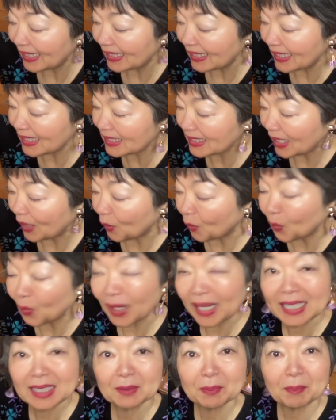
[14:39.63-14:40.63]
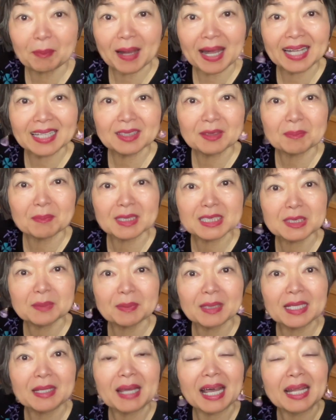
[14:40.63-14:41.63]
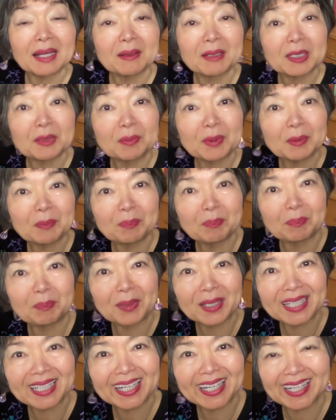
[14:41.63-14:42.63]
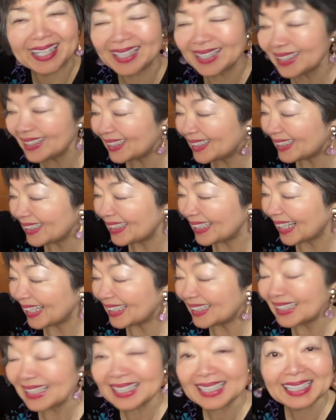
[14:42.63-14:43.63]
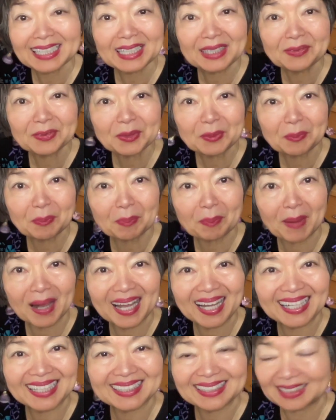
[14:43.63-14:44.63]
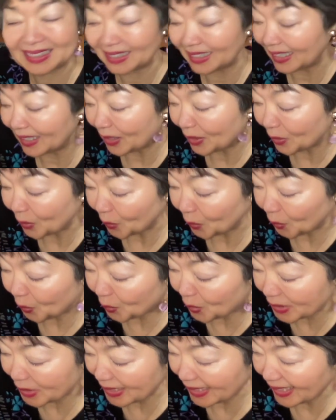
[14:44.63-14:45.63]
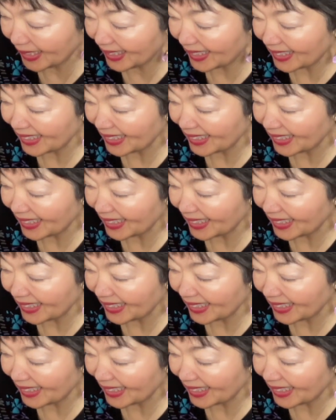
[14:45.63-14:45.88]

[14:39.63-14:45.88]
this right part must be a little bit bigger than the left part. You see?